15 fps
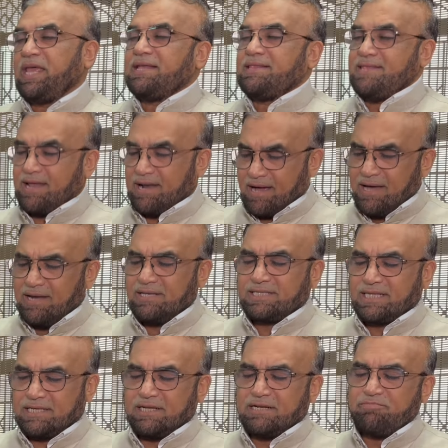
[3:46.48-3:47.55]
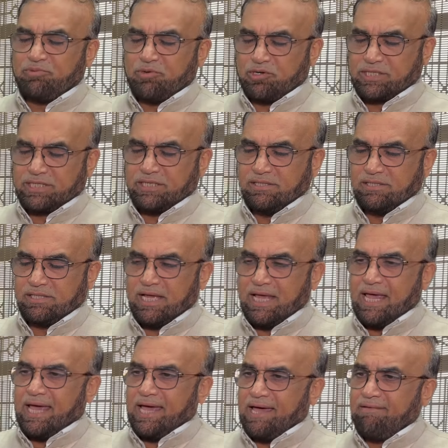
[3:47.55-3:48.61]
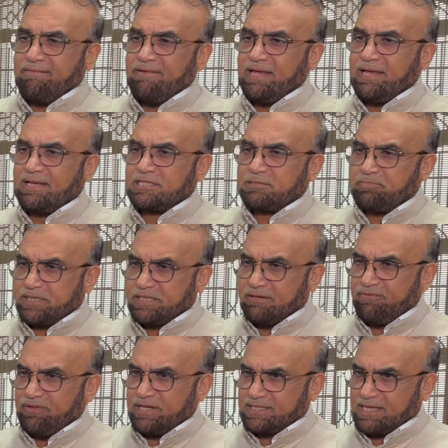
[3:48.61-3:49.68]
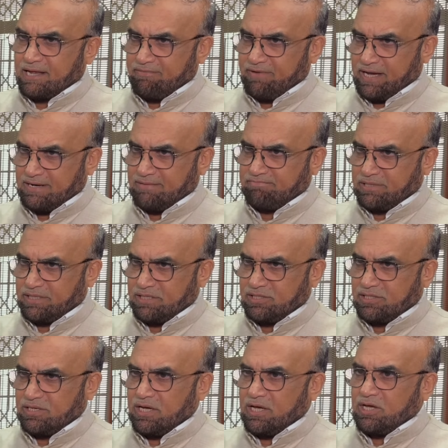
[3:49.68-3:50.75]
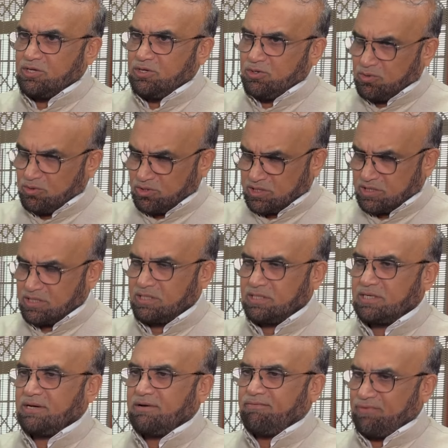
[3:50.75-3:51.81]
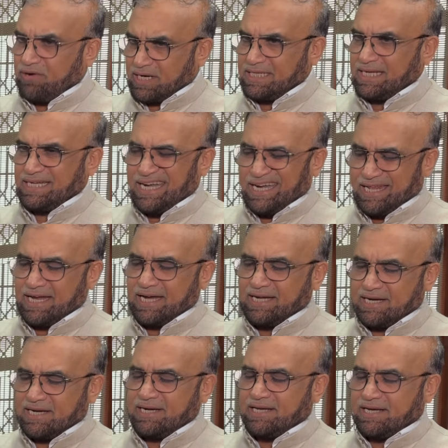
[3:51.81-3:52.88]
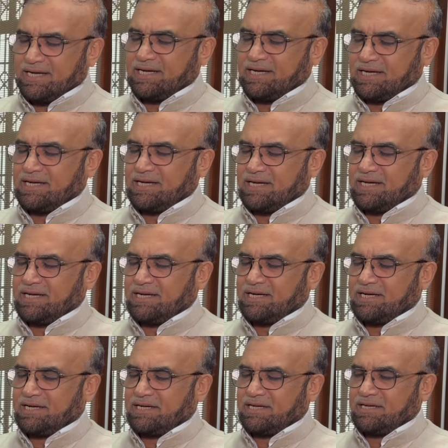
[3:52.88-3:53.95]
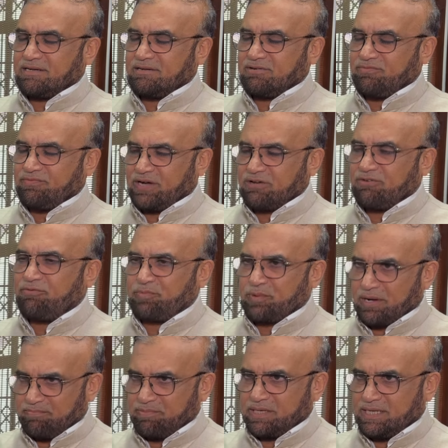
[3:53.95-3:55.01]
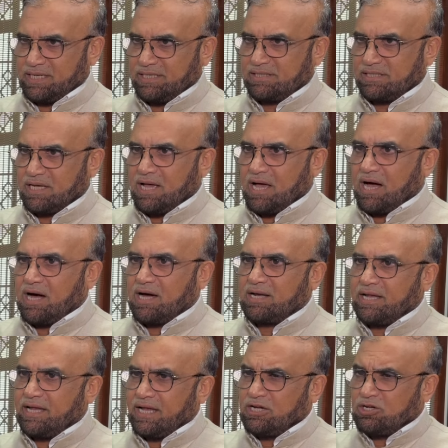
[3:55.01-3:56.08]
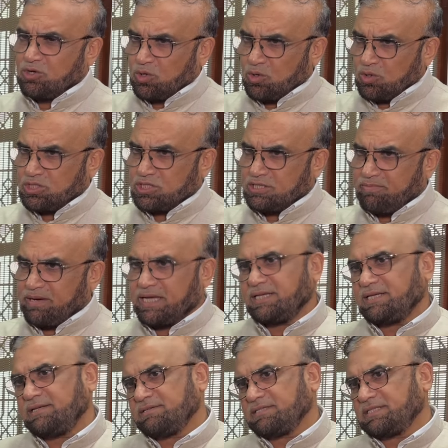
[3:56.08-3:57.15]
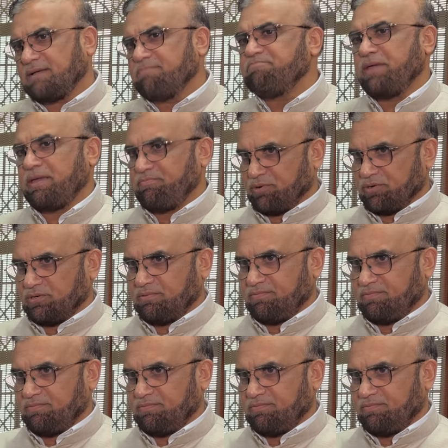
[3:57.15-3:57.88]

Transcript: there are certain portions having a specific survey numbers used for the dedicated uh, uh, Waqf properties are encroached by some people.